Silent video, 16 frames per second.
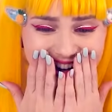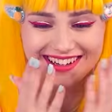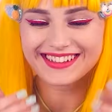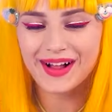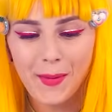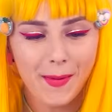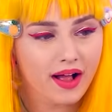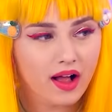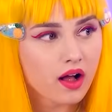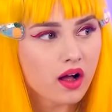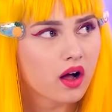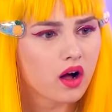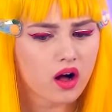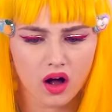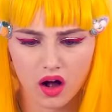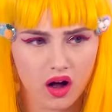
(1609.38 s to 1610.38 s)
Cool at
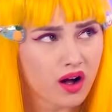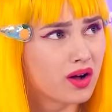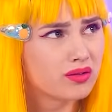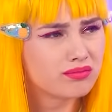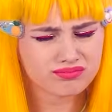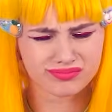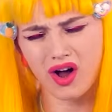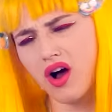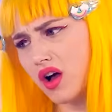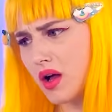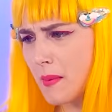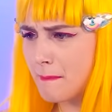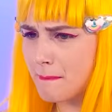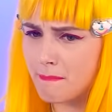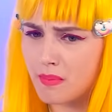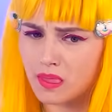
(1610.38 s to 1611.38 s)
first,
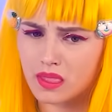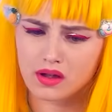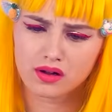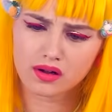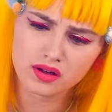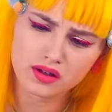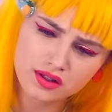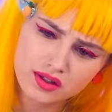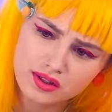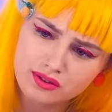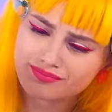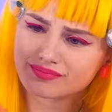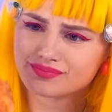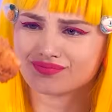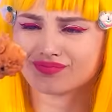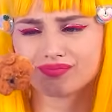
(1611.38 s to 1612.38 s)
until you realize you have
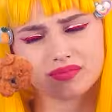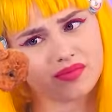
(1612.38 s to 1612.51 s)
to dip